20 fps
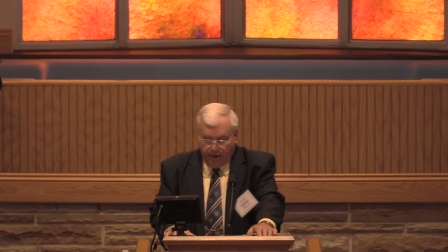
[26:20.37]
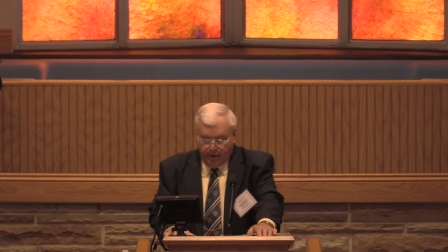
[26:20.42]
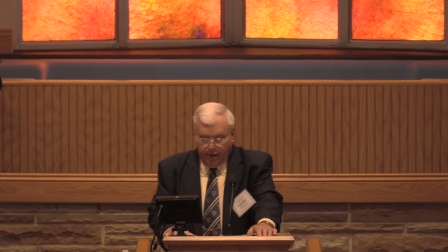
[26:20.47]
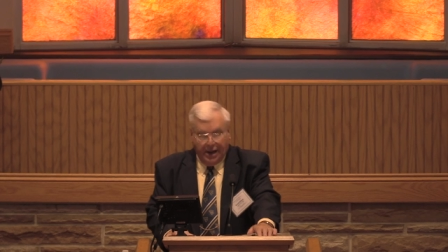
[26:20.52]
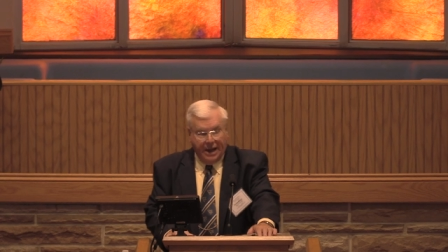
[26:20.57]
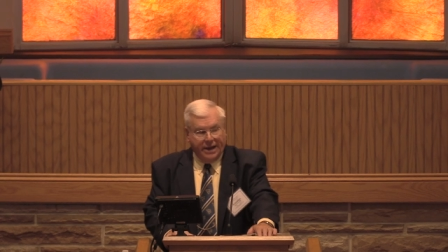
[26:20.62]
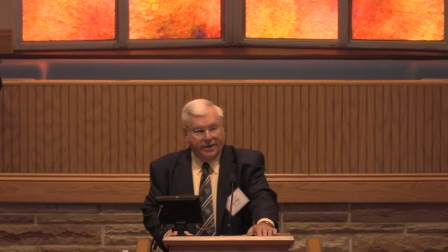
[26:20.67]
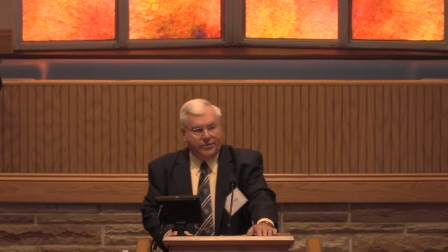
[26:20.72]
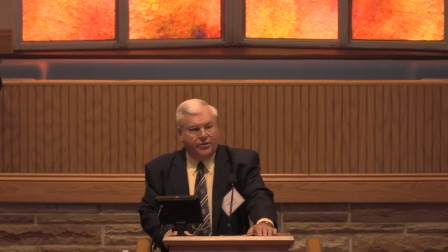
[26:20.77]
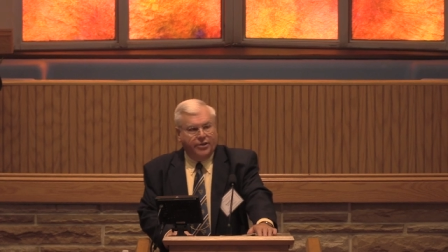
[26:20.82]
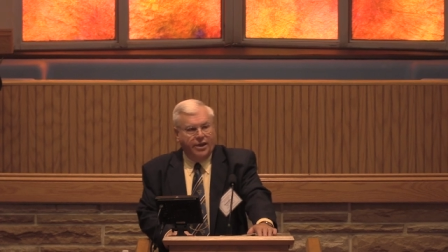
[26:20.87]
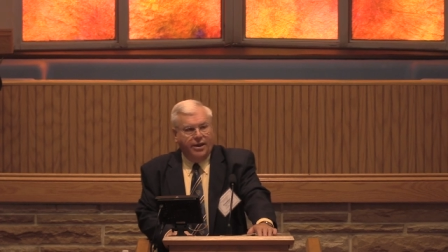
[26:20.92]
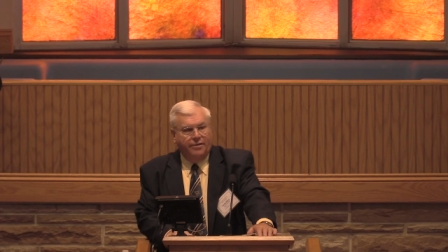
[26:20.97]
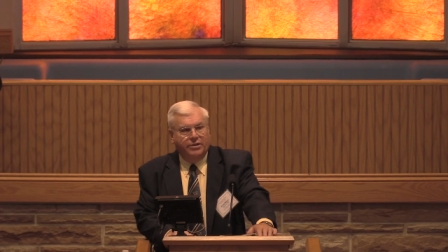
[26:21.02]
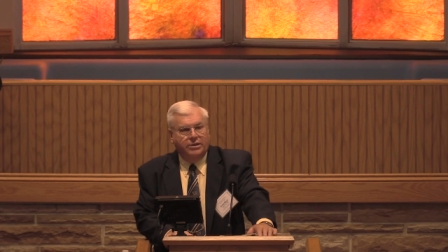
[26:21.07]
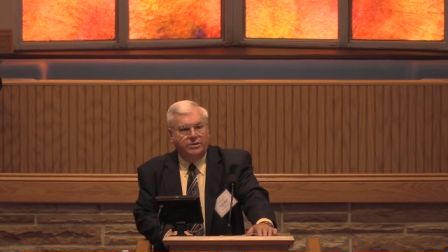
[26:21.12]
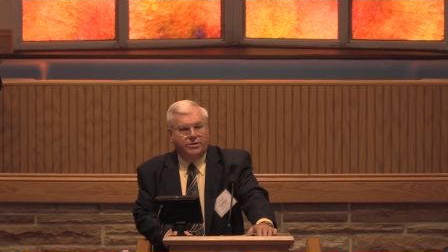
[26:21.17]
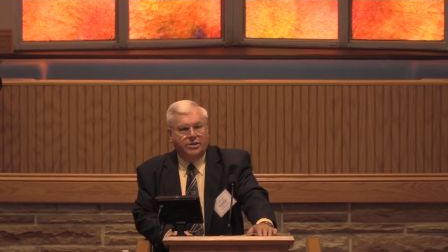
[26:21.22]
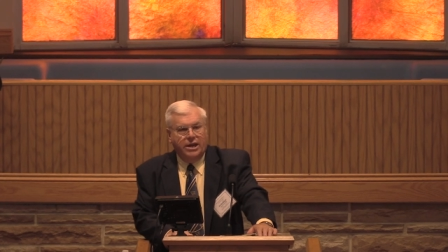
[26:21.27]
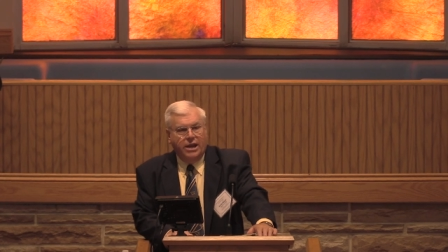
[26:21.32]
In Acts
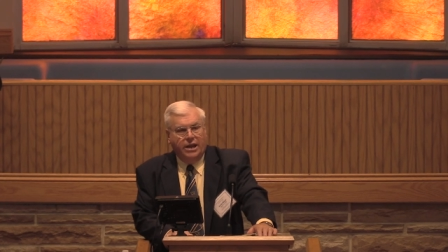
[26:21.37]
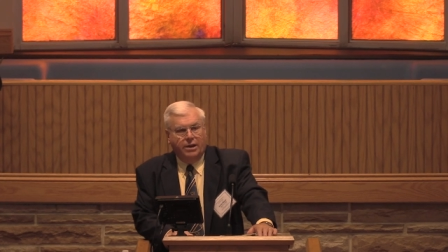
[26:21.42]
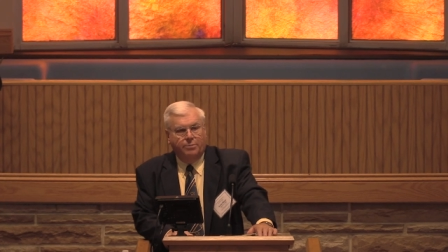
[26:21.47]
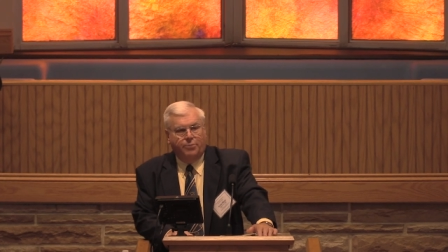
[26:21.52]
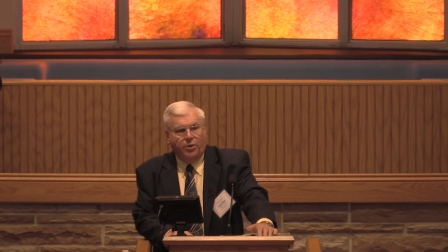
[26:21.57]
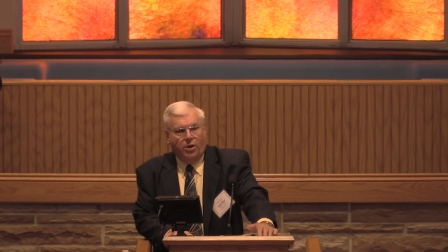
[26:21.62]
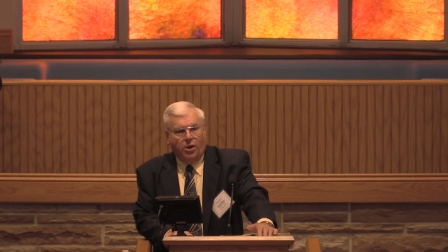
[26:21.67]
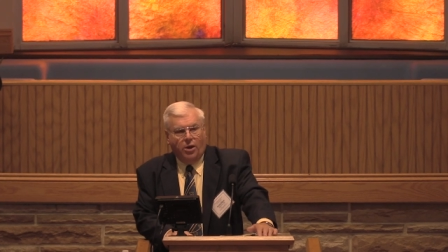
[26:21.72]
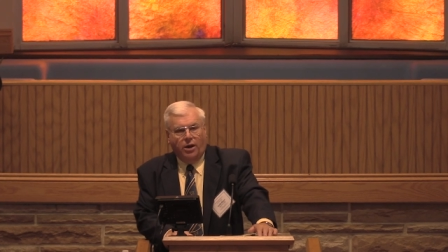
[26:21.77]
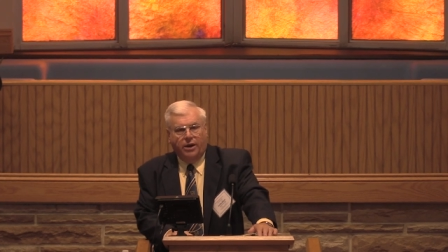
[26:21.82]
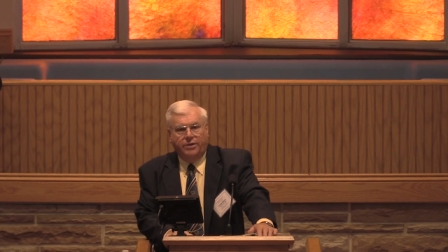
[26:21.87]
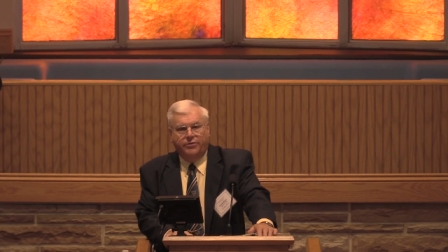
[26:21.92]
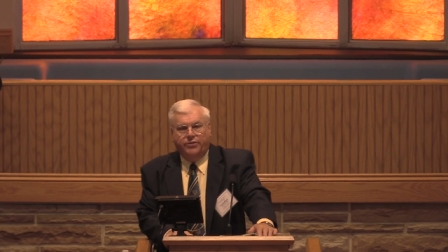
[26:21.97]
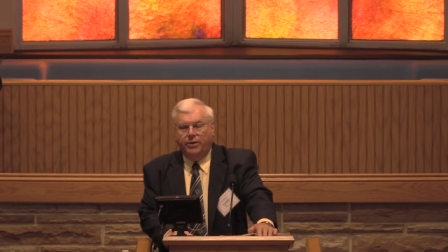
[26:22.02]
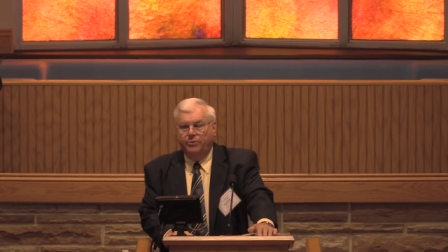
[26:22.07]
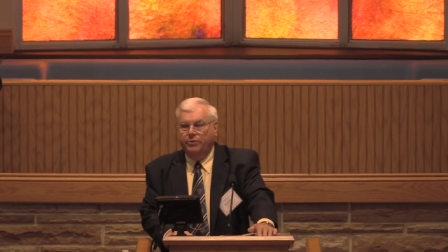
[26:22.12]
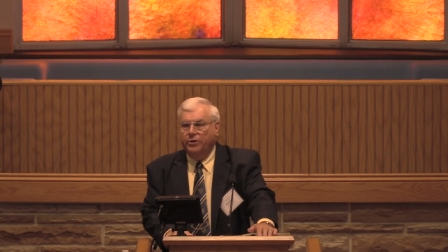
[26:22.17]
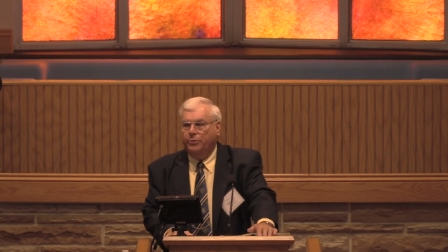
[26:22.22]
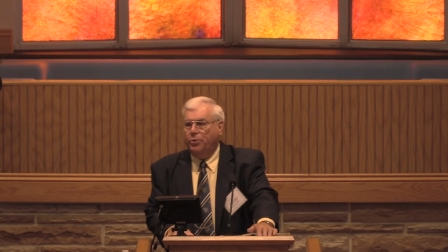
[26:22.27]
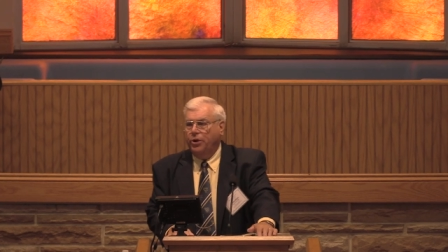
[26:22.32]
17, Paul,
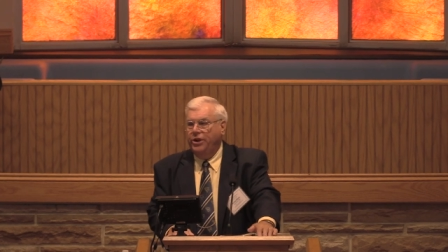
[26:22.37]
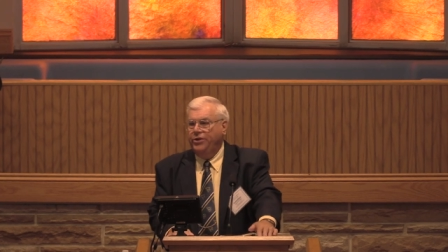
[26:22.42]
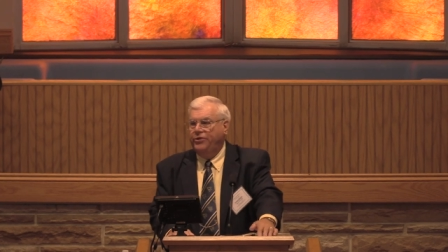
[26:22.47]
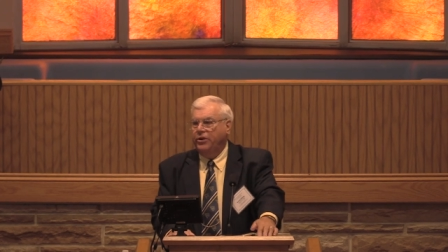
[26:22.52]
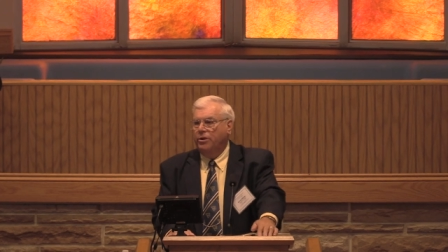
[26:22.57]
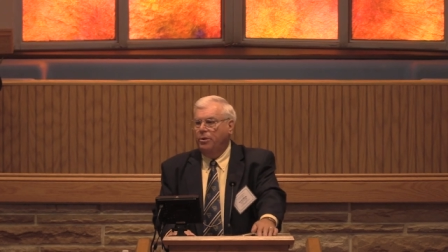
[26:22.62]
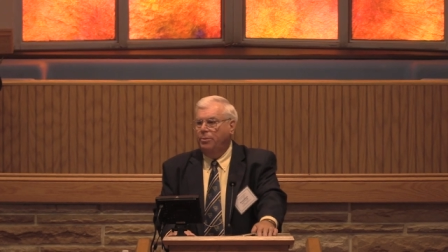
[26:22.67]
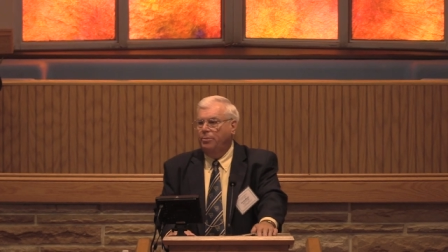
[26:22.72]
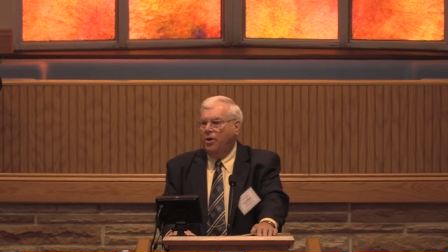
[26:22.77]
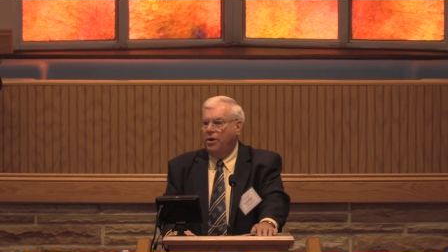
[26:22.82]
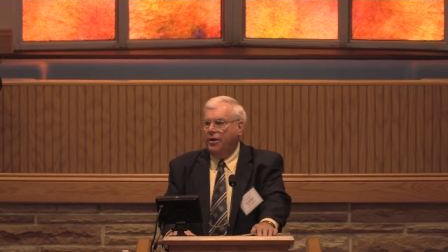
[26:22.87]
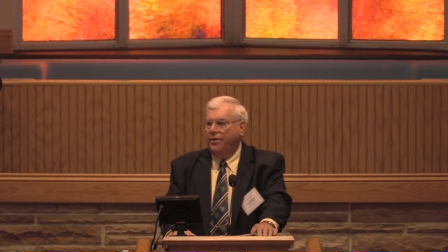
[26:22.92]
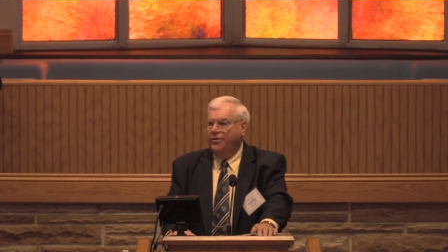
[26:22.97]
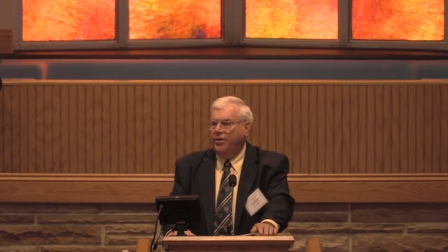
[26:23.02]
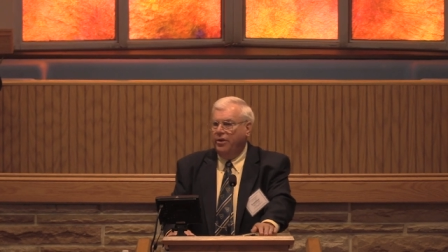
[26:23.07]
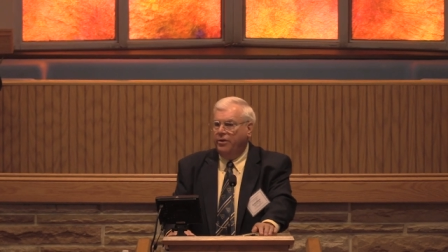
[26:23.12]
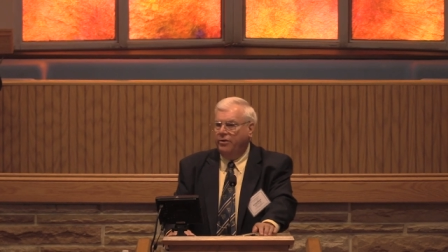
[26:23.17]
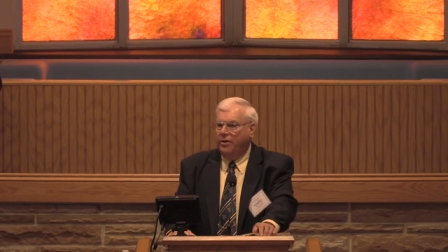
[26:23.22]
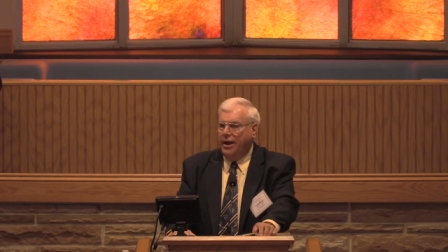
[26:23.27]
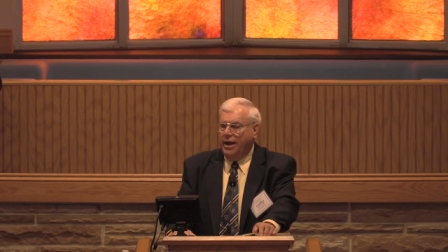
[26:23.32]
as he was preaching on
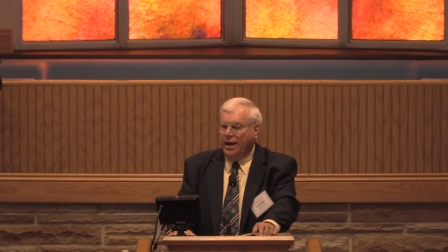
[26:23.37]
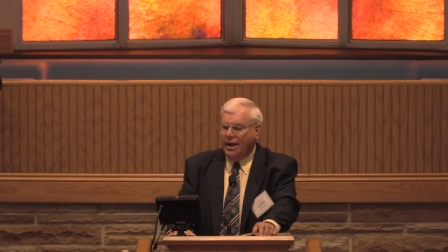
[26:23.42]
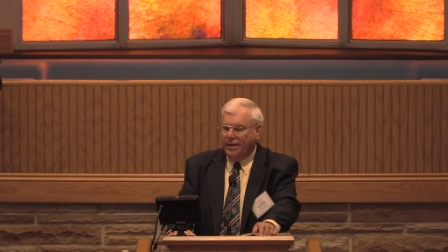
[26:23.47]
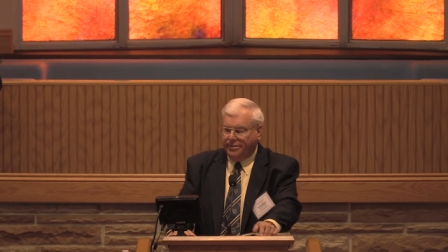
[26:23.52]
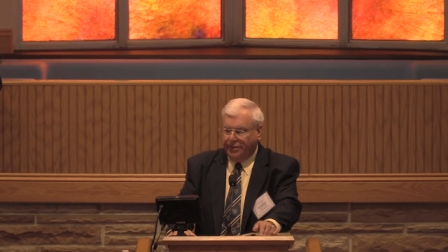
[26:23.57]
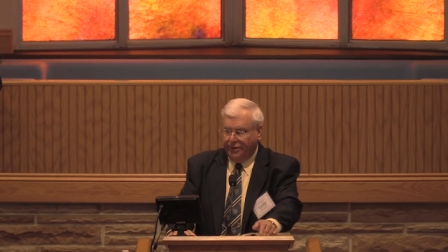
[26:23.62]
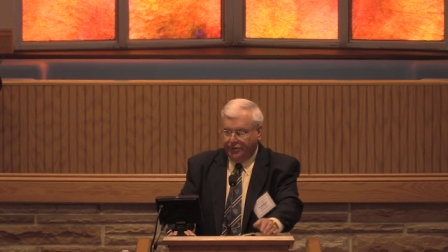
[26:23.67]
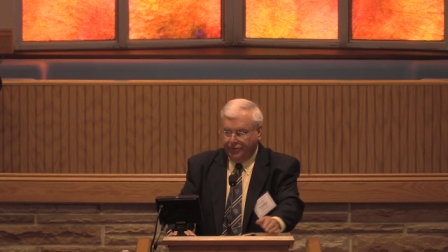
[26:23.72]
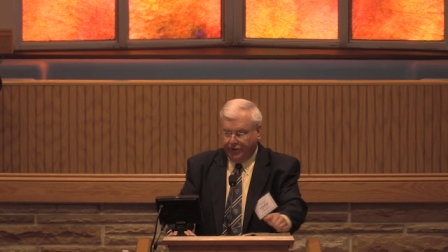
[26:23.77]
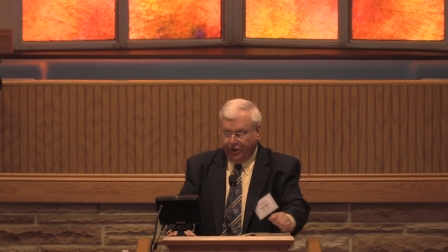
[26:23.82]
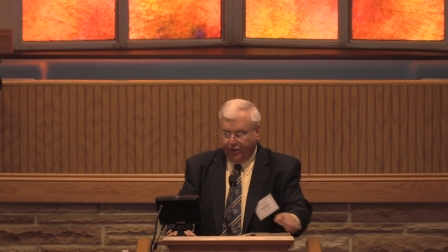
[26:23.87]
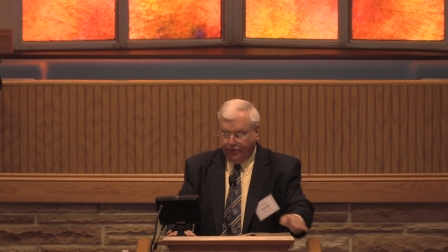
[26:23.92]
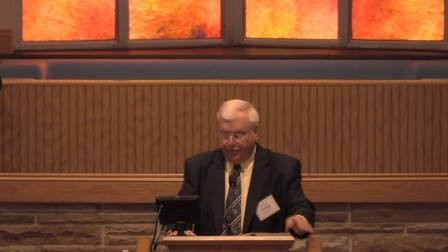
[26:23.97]
Mars Hill in Athens,